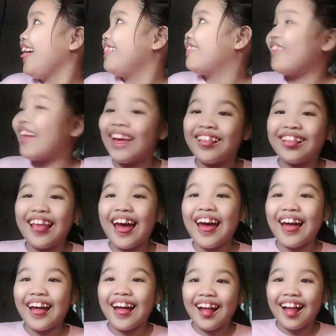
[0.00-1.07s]
My
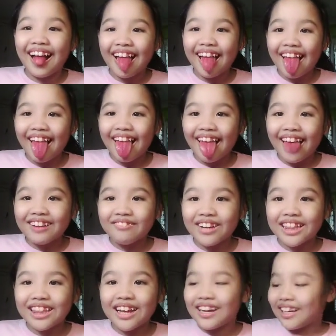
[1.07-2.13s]
tongue. My
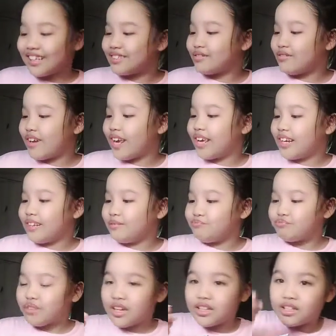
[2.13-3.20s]
tongue is red.
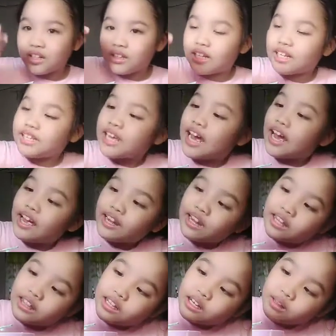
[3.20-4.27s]
So let's add
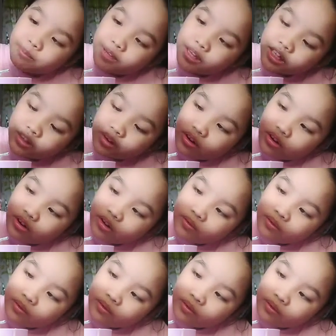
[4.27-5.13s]
a little bit of